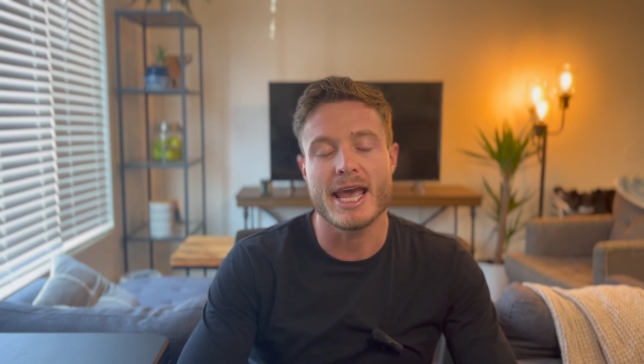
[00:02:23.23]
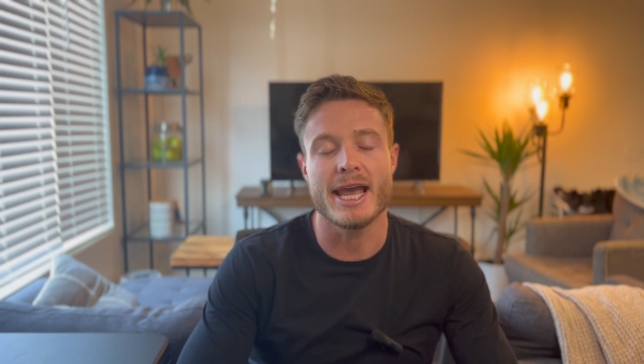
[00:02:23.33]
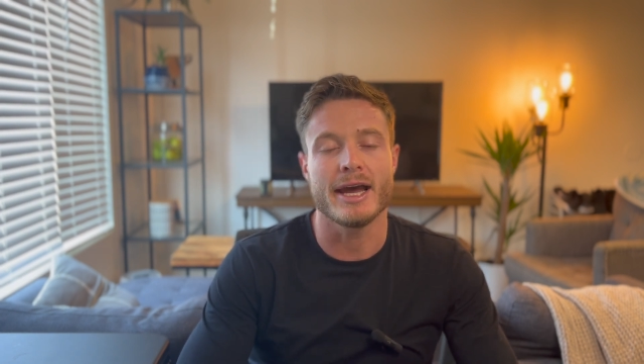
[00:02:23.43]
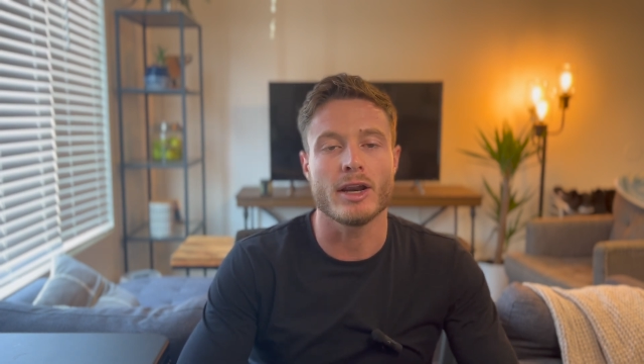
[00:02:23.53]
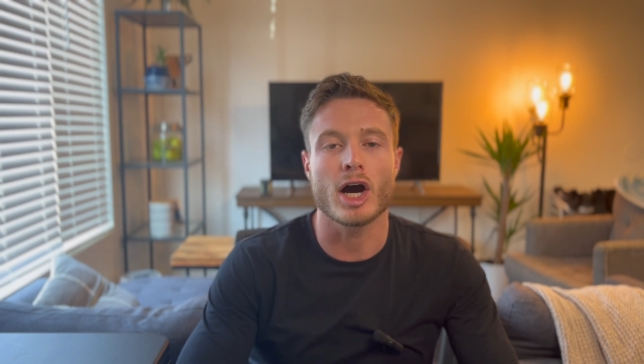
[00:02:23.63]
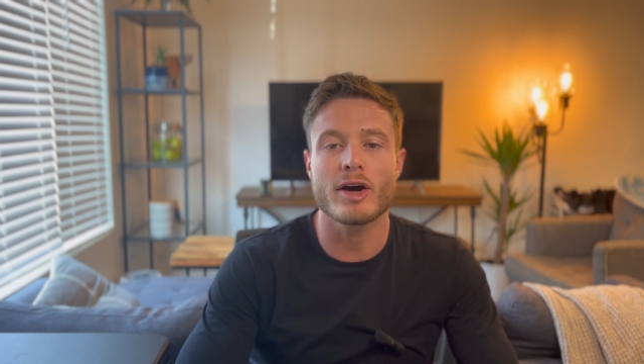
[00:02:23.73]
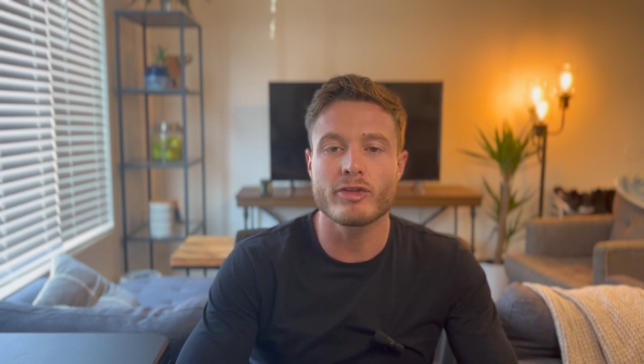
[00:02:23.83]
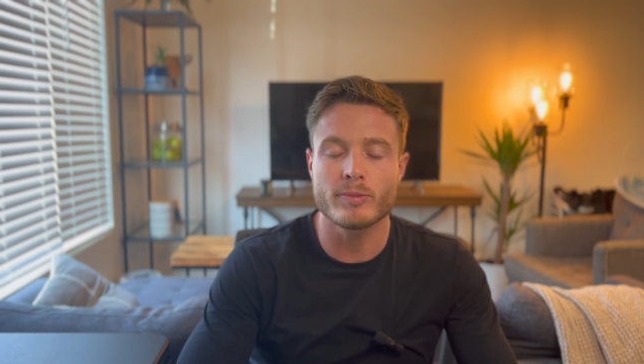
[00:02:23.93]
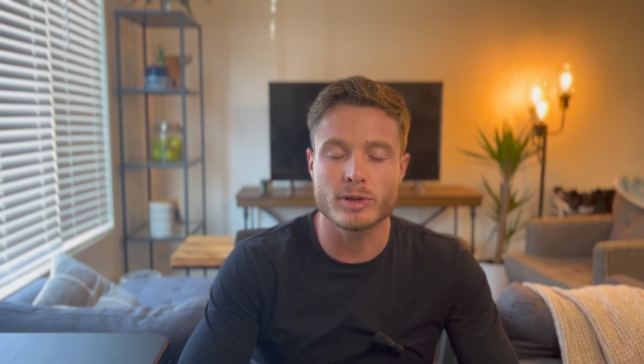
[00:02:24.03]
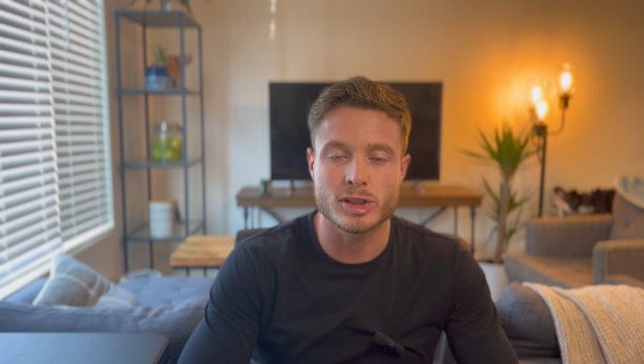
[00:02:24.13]
and
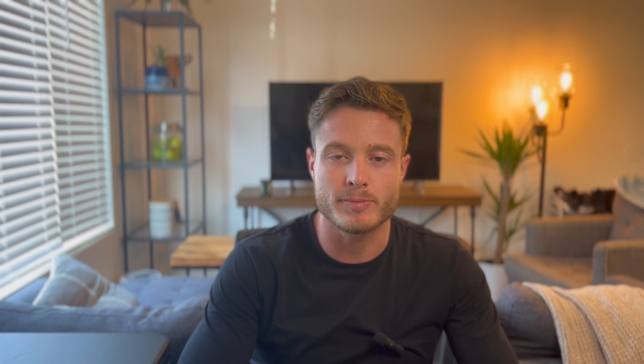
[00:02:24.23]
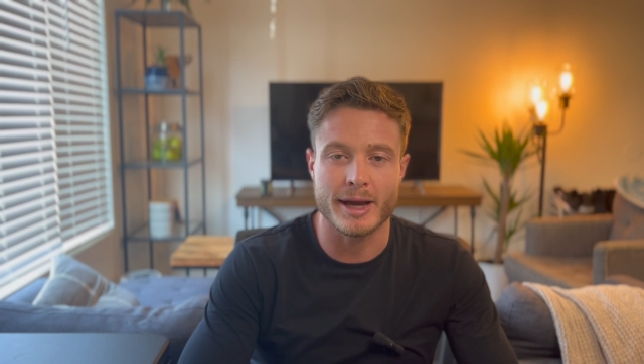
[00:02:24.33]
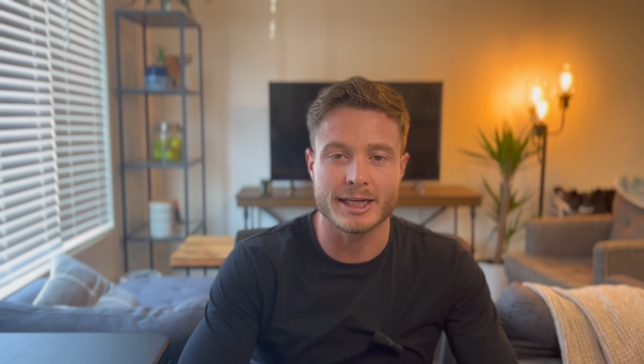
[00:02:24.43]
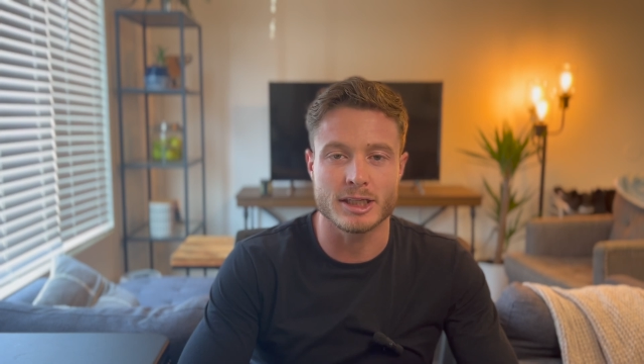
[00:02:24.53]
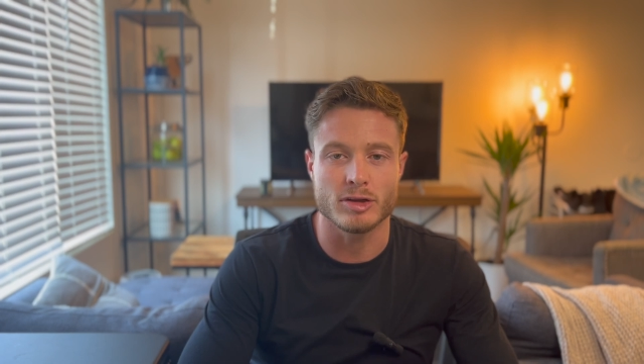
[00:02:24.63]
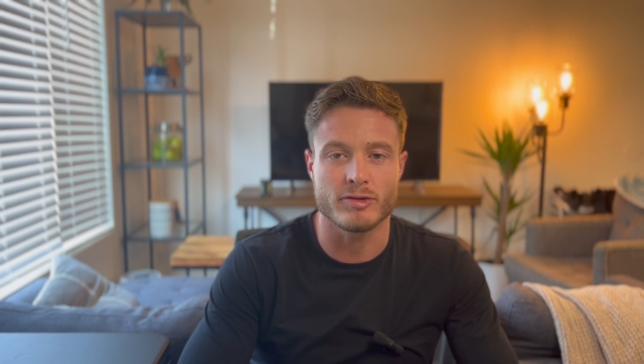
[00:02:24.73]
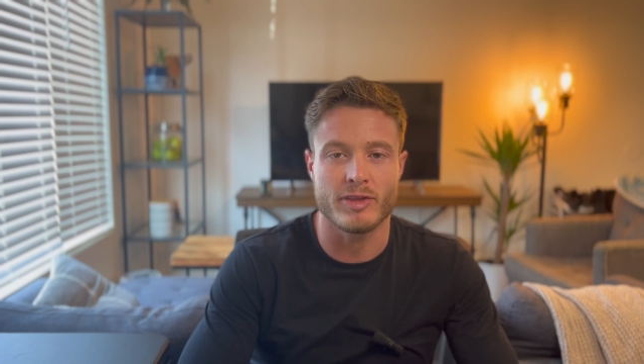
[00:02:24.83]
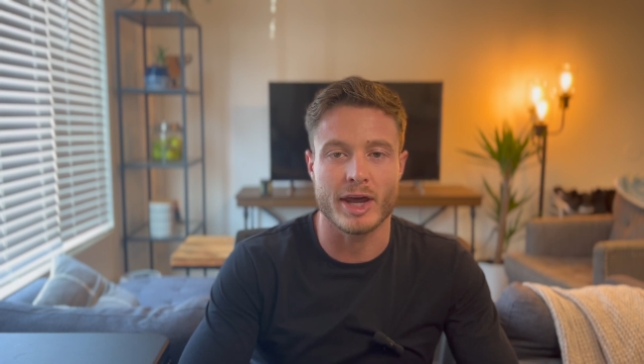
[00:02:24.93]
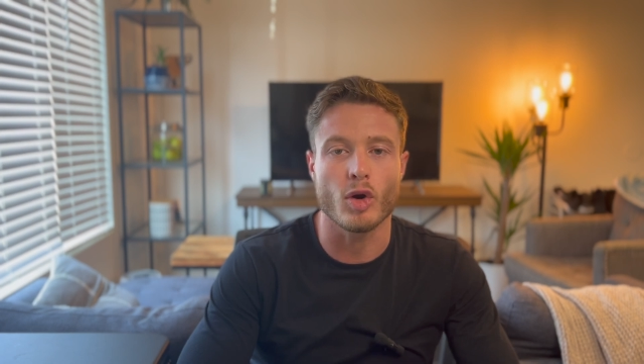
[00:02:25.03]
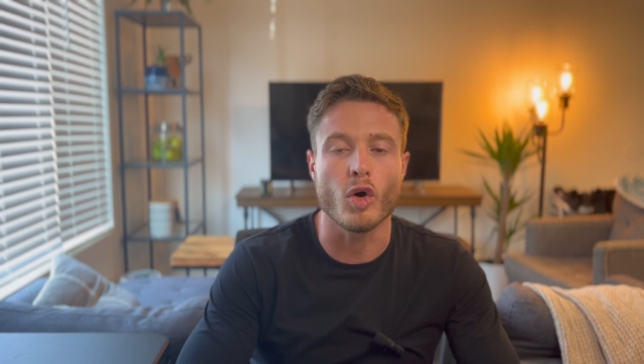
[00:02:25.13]
offer a perspective
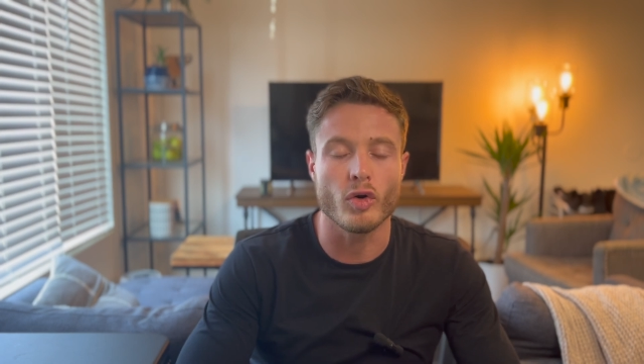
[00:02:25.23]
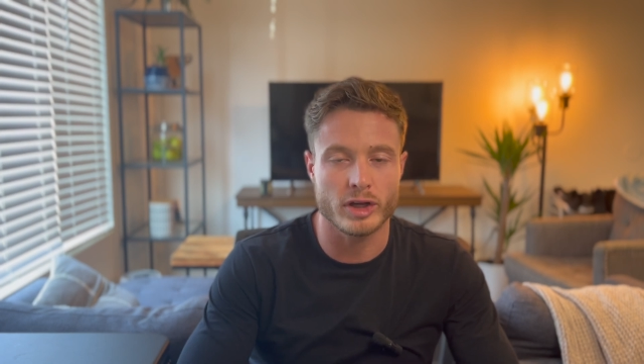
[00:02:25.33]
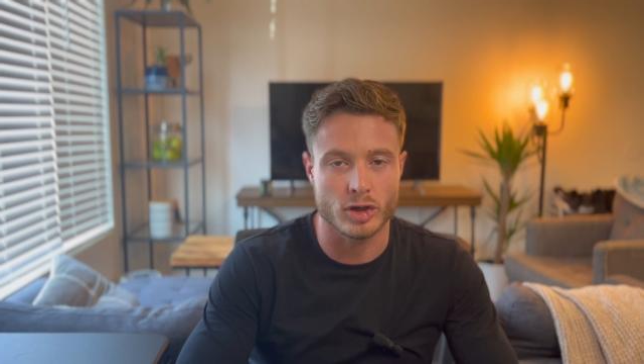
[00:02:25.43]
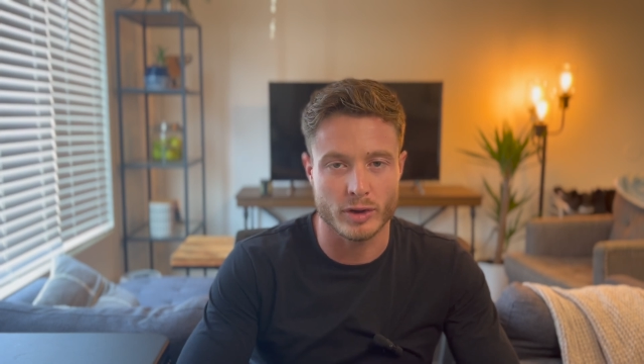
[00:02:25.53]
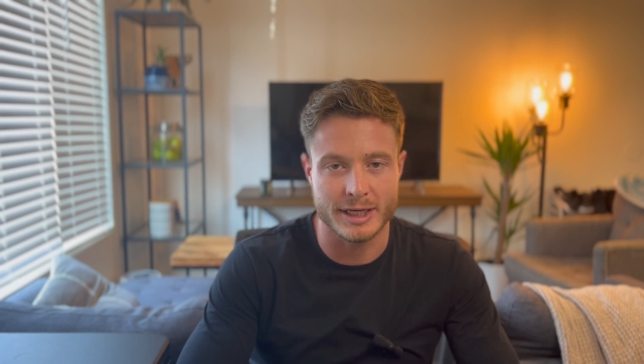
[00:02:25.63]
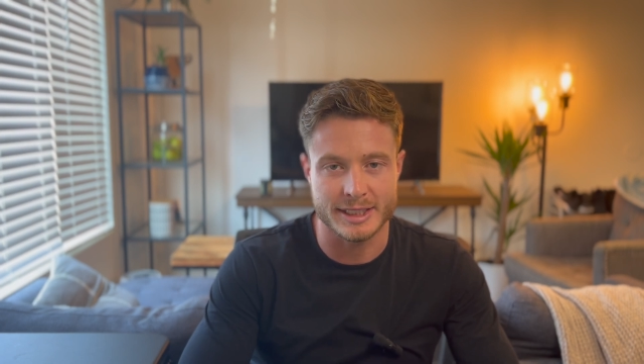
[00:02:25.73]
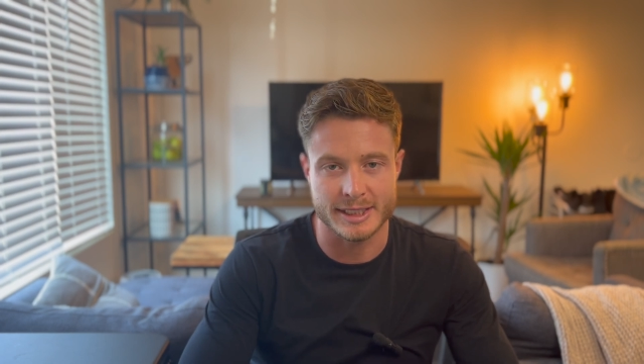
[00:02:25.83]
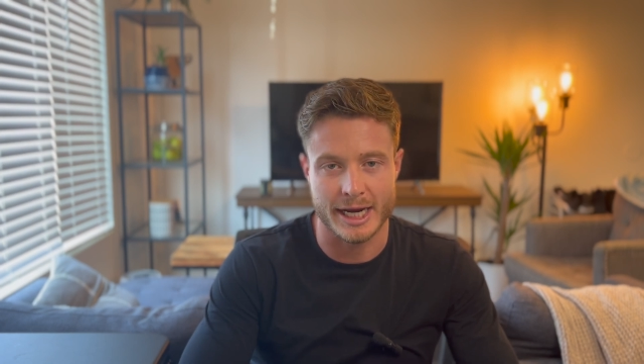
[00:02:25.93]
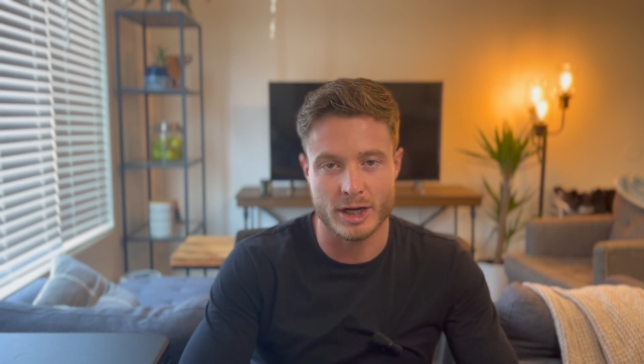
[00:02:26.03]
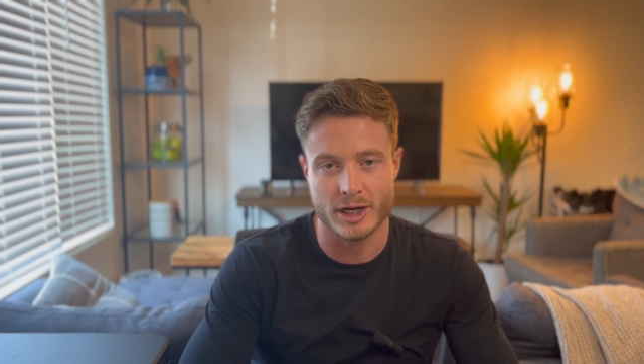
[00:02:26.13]
that only a great
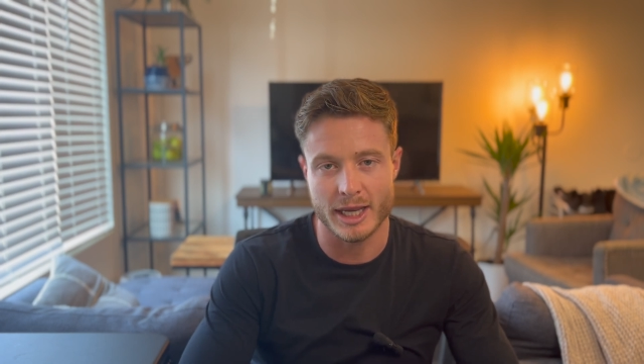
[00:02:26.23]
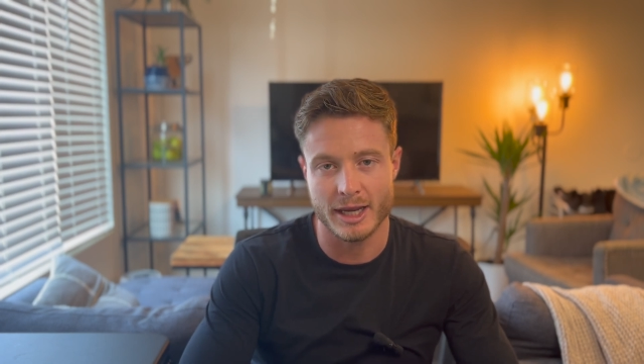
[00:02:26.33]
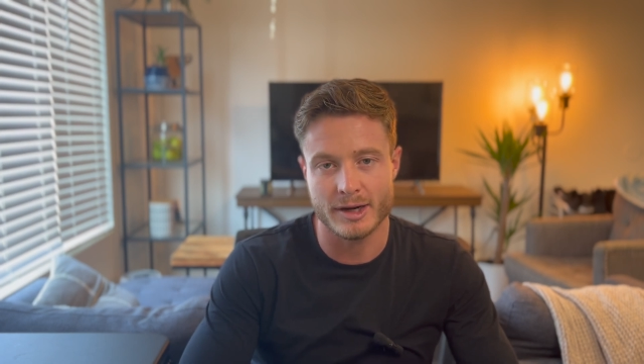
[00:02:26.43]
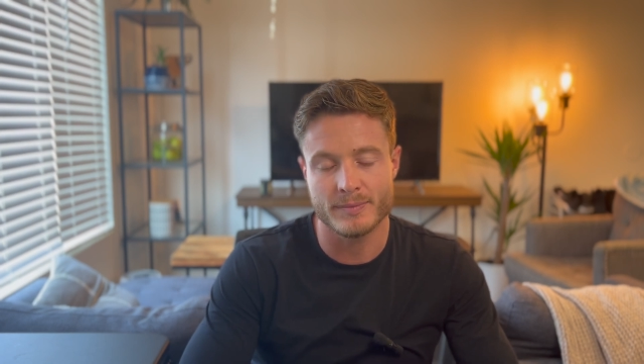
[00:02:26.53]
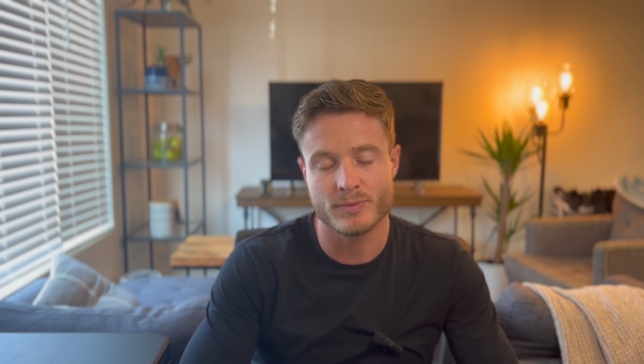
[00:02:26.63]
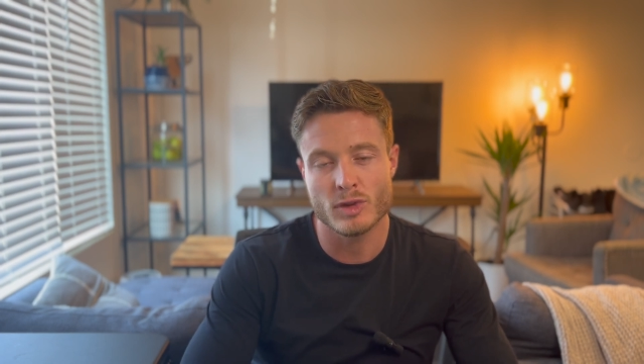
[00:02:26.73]
designer can.